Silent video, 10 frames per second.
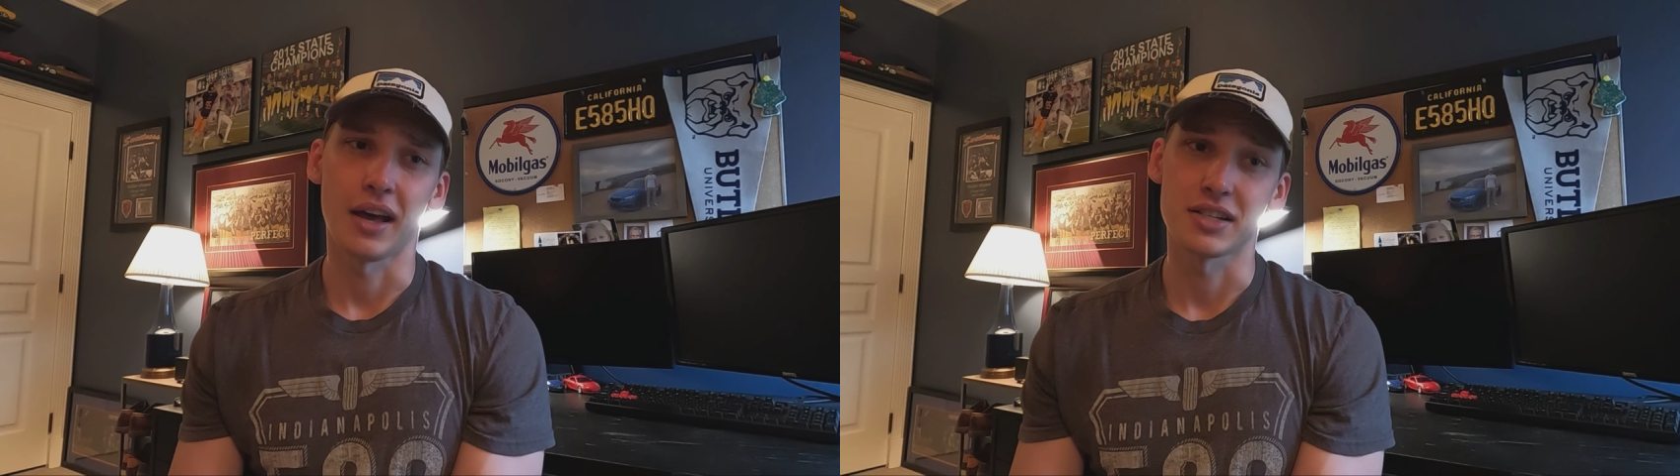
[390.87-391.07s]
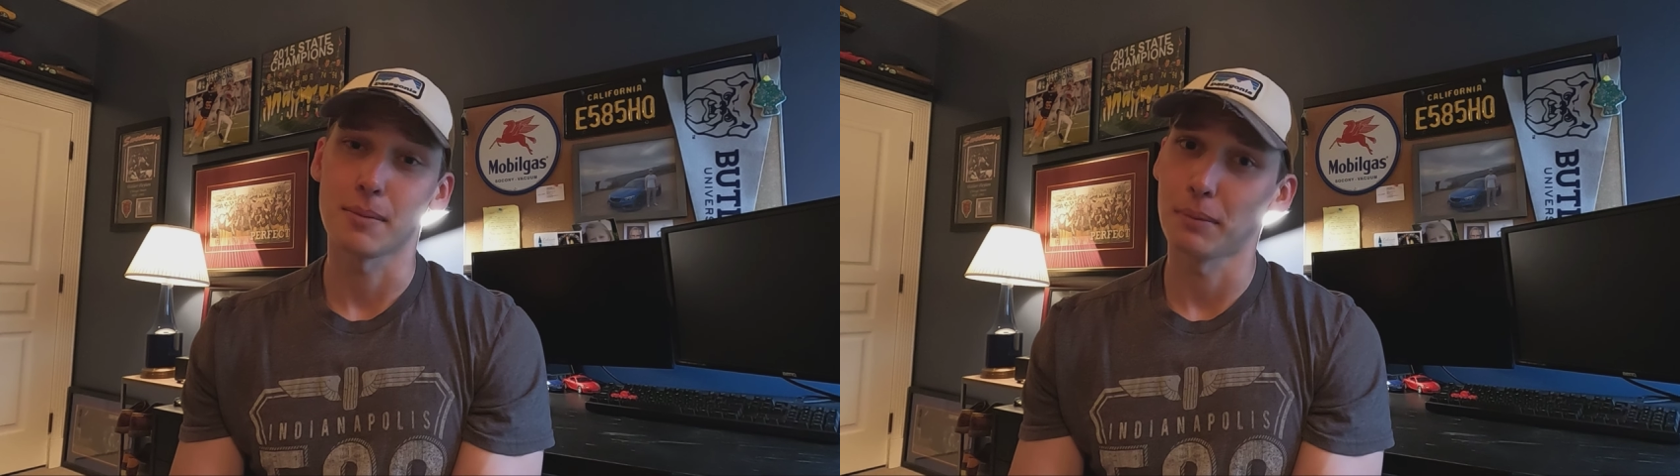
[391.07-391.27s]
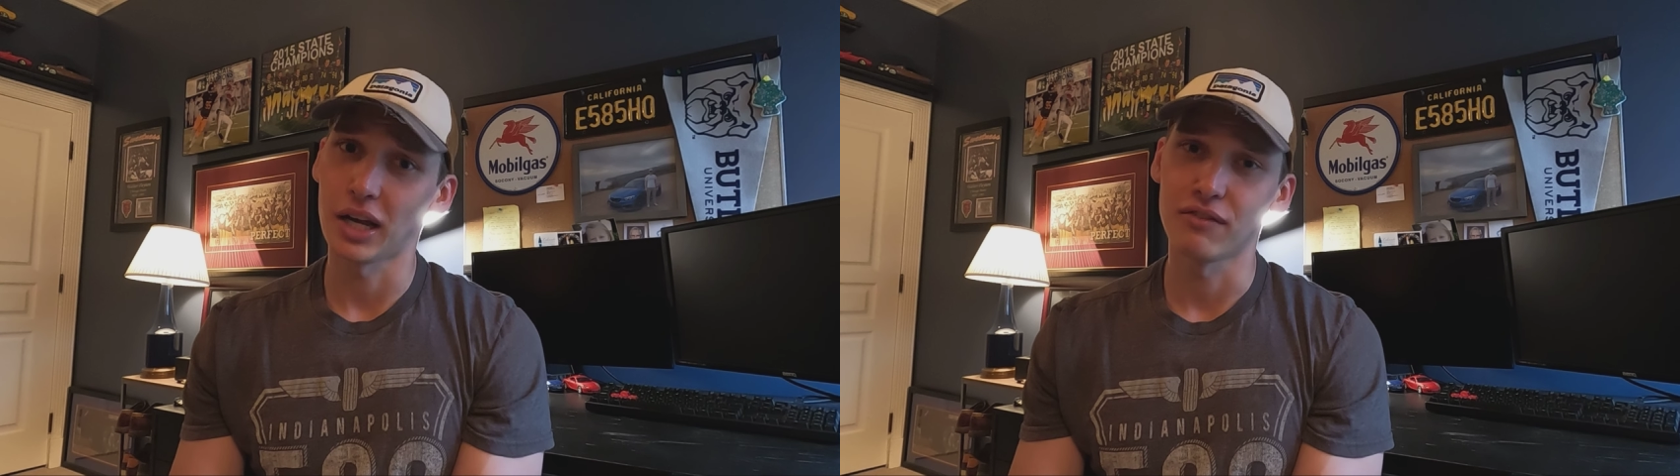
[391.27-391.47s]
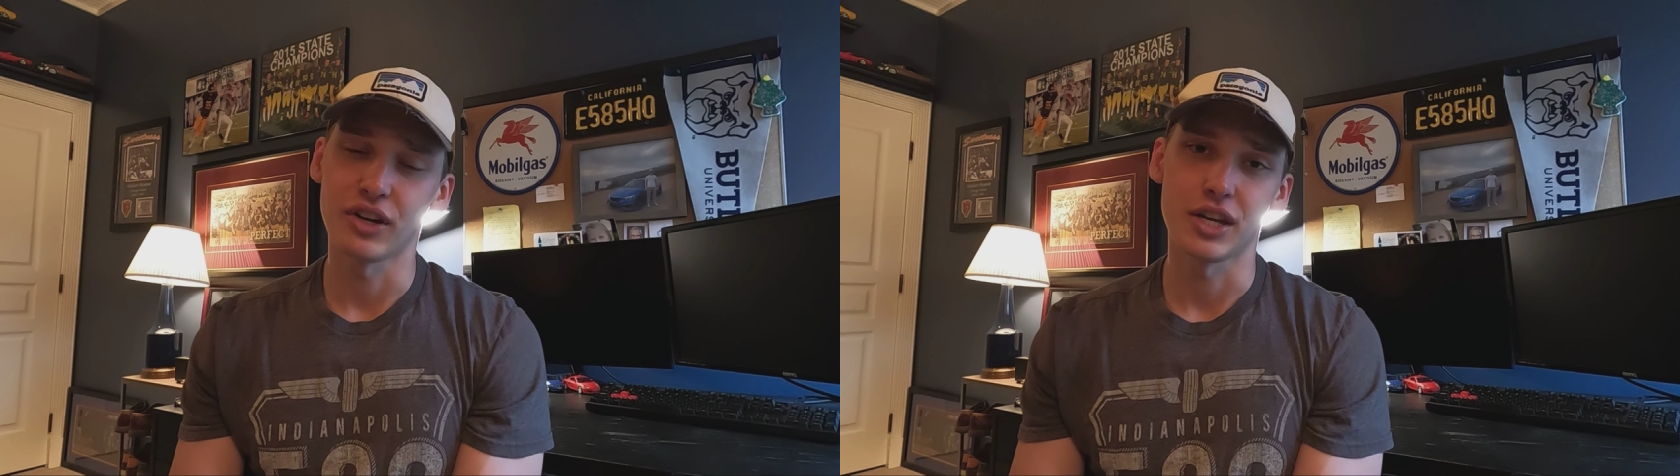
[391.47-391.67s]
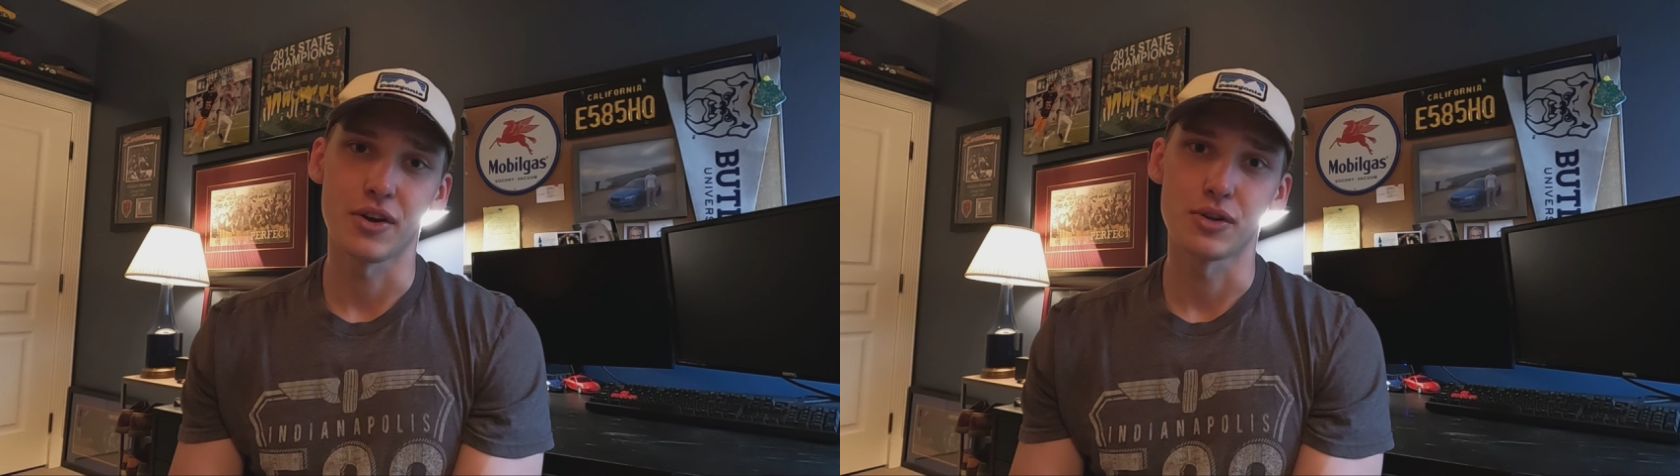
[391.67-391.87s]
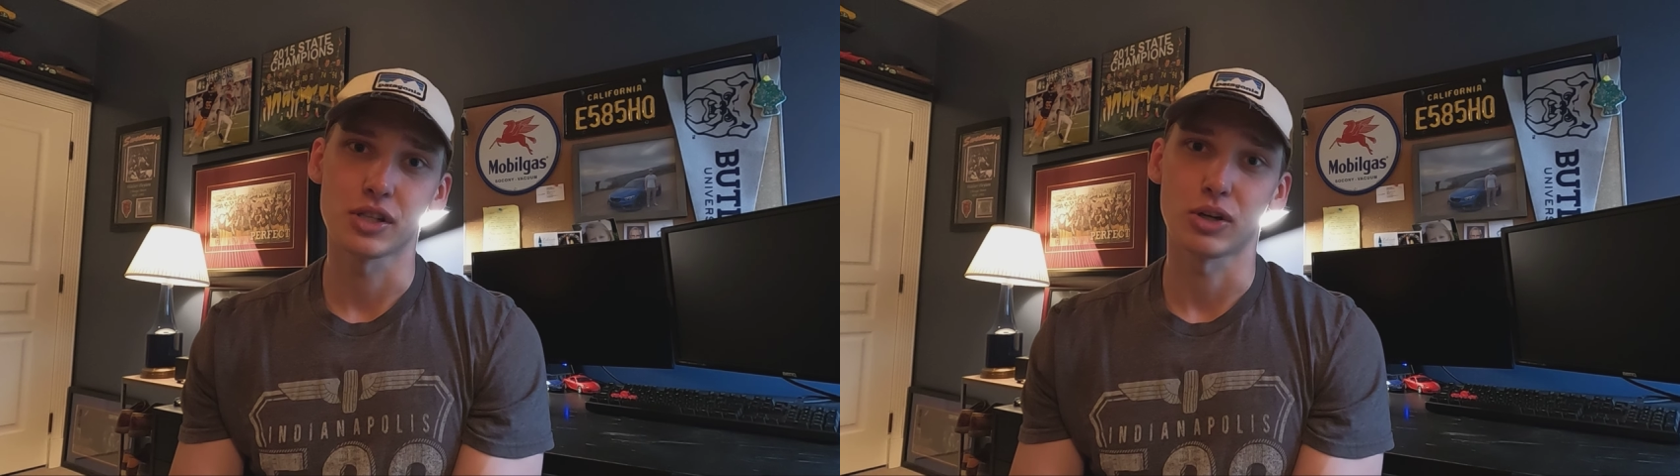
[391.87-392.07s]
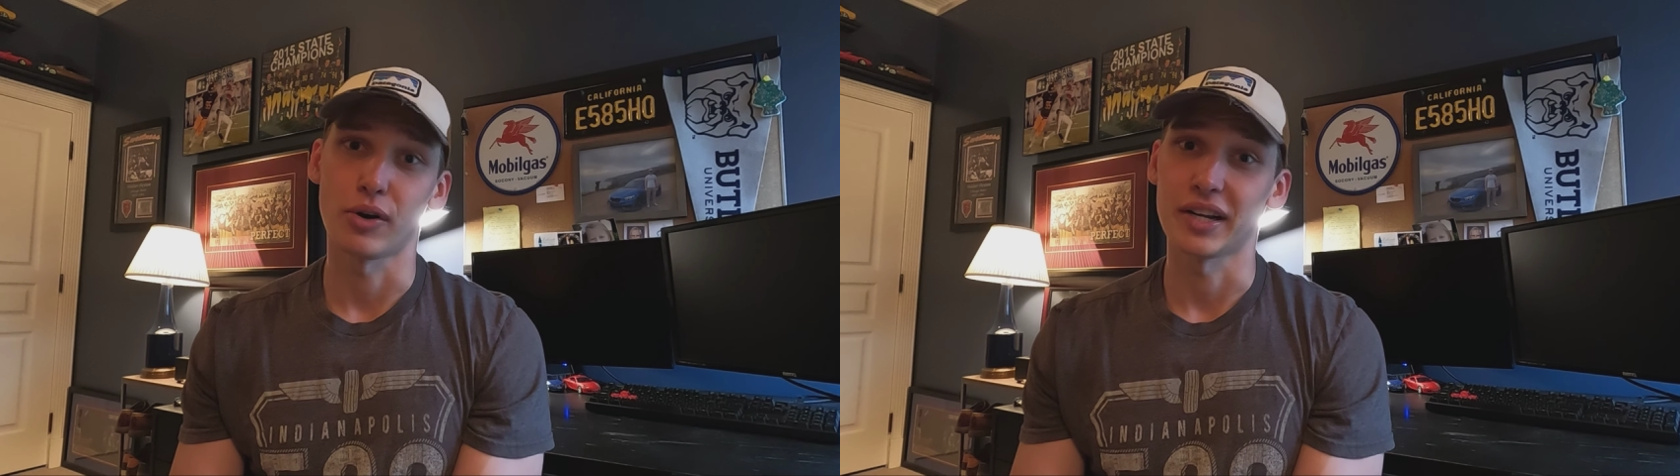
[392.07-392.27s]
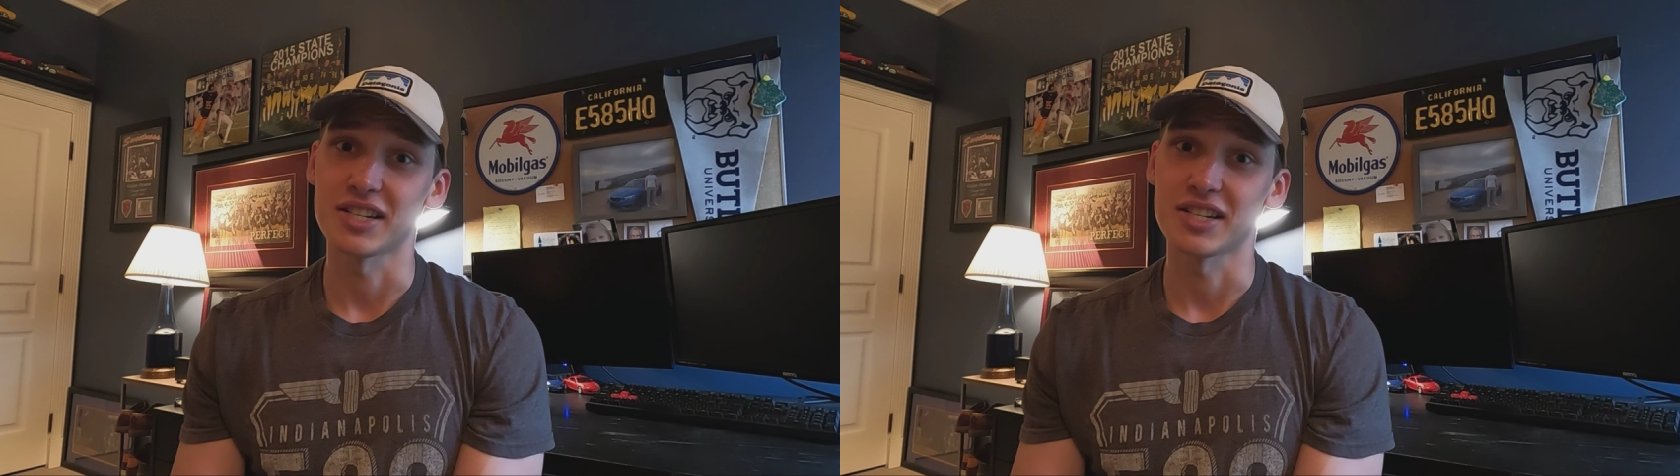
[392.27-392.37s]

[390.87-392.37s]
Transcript: some bike videos, throwing